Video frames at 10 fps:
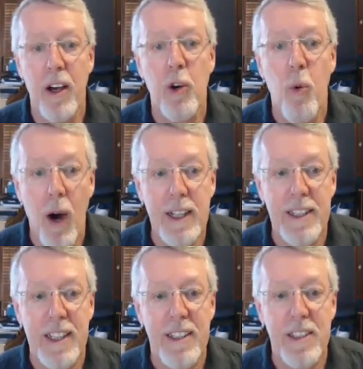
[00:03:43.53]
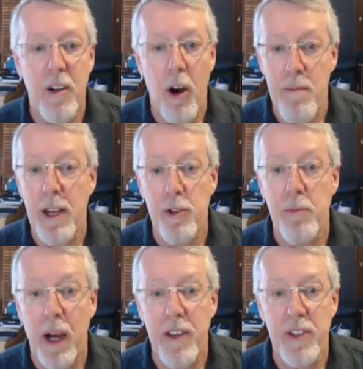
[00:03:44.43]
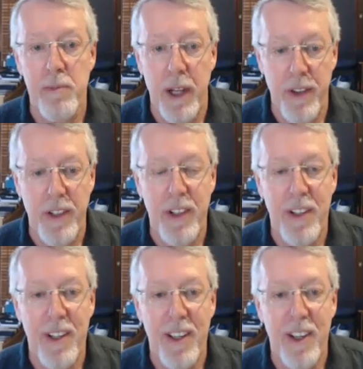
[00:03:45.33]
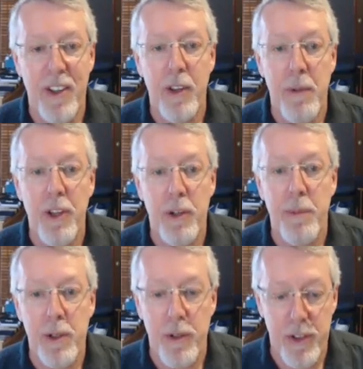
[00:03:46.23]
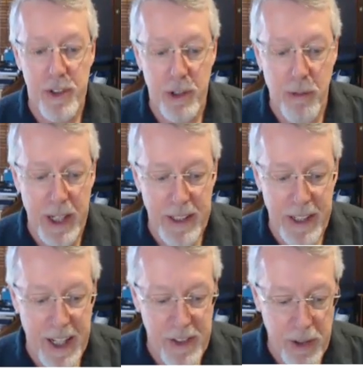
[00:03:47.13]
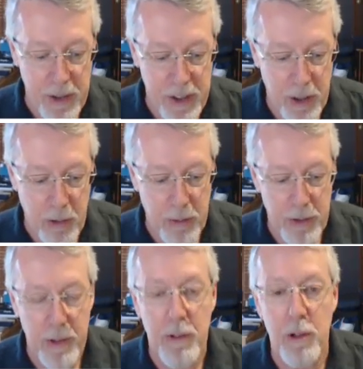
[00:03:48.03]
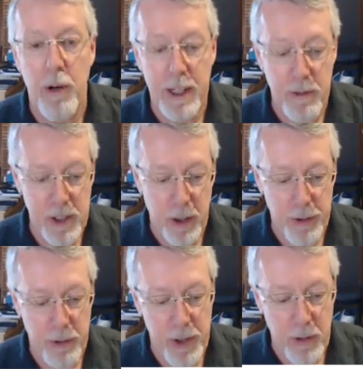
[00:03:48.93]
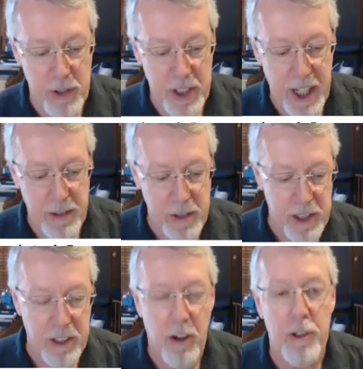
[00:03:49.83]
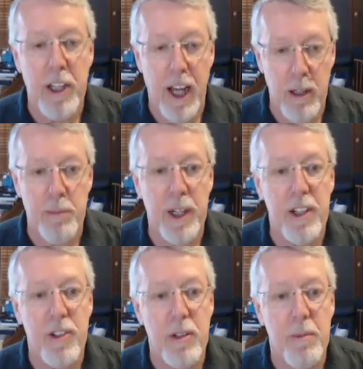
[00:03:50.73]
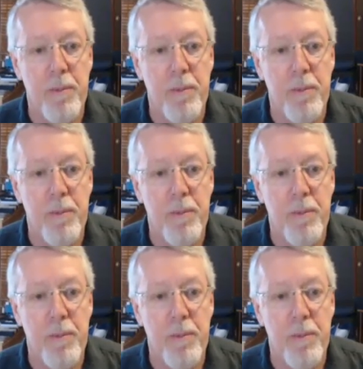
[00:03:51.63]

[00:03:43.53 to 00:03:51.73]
quantities are measured by this method, the method produces the right answer. So correct results with known standards is called calibration.